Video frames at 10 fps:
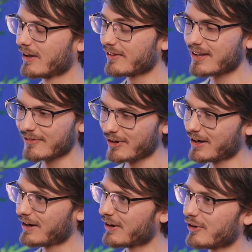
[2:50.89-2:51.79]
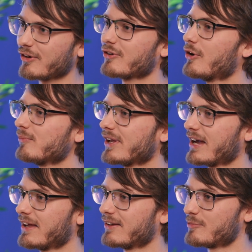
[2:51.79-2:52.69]
never
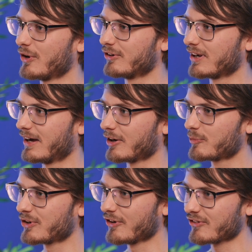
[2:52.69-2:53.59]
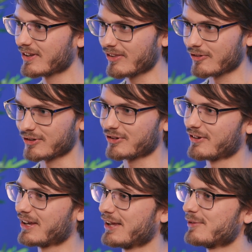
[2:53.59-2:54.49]
complain about luck, because it's not
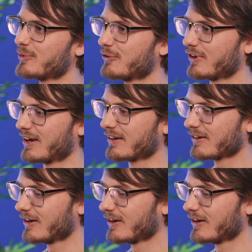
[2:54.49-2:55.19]
gonna help you. Like,